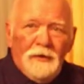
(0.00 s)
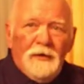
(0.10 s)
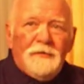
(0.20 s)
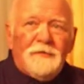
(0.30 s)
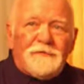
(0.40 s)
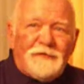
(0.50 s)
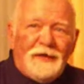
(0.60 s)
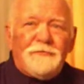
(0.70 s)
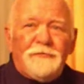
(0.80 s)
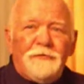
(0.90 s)
the
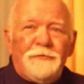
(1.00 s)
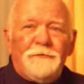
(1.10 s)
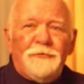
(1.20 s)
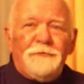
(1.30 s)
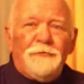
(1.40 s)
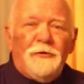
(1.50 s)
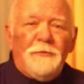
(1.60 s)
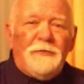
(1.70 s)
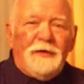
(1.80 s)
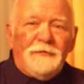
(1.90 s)
center of the door
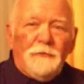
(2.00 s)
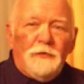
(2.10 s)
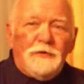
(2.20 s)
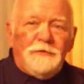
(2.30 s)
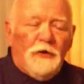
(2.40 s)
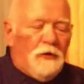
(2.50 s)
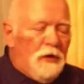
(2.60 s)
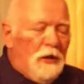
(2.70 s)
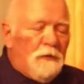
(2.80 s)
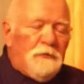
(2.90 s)
being the window,
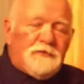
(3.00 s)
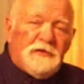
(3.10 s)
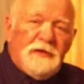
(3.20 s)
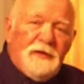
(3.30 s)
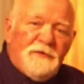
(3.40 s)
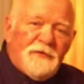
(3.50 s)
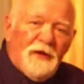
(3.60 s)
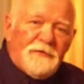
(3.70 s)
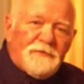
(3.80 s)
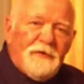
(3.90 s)
which leads
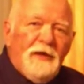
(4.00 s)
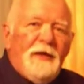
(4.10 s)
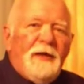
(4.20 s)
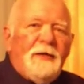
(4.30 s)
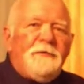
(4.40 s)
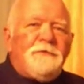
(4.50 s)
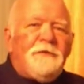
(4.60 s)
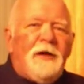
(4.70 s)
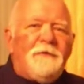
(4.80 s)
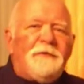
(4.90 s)
us into
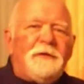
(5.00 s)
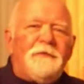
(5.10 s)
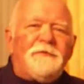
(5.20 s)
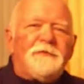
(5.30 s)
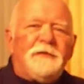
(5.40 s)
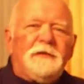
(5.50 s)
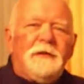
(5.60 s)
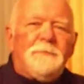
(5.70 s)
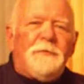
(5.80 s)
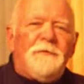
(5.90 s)
heaven, gives us a
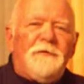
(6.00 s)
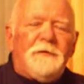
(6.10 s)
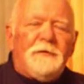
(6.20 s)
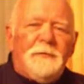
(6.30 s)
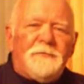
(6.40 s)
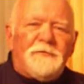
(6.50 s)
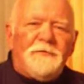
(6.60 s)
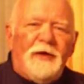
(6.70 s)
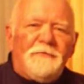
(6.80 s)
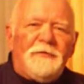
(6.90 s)
glimpse of
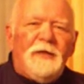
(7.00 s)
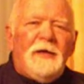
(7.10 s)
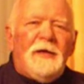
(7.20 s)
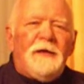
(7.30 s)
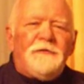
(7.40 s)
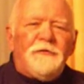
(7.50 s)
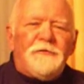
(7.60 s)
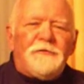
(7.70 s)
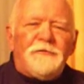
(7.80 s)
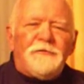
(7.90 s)
heaven, and shows
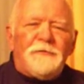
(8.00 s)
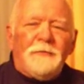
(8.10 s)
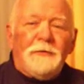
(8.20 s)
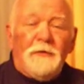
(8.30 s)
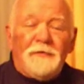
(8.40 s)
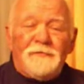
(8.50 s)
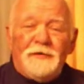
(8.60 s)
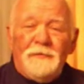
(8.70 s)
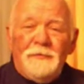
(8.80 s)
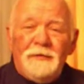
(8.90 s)
that there's somebody who wants to
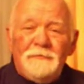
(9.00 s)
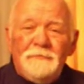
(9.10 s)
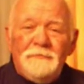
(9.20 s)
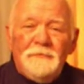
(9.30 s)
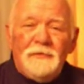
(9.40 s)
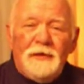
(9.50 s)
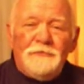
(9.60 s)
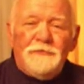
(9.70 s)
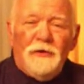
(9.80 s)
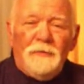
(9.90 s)
come in
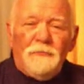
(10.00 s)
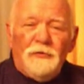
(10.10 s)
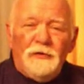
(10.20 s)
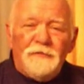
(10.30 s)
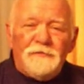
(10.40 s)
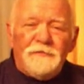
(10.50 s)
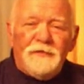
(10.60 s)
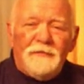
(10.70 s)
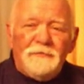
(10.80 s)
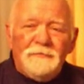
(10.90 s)
and pull us into
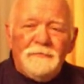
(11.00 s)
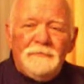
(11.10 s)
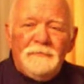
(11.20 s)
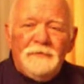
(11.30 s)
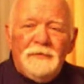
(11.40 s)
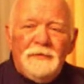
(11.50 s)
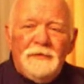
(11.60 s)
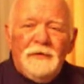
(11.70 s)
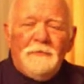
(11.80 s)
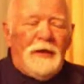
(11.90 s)
heaven.
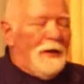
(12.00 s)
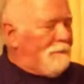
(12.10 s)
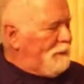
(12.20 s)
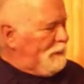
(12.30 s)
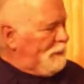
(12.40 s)
We have the